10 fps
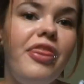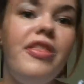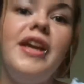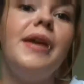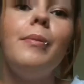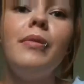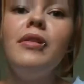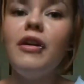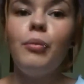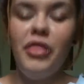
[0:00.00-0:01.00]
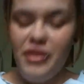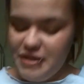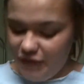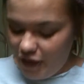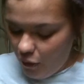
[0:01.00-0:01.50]
theme with
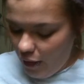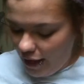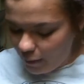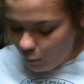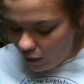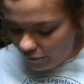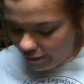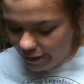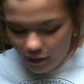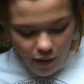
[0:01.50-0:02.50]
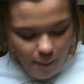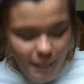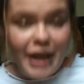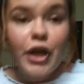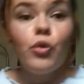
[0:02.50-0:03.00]
this video, I am wearing
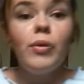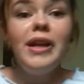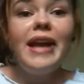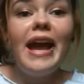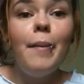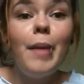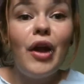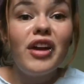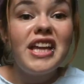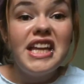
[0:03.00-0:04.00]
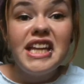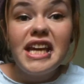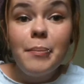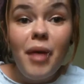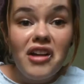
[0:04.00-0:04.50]
my Green Day American
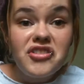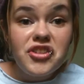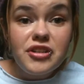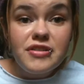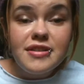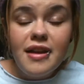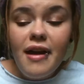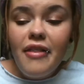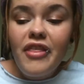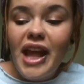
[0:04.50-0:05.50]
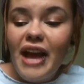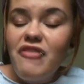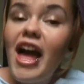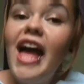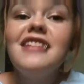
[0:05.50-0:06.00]
Idiot boxers that
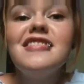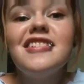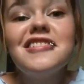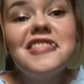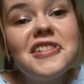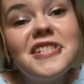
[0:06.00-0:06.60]
I've had since the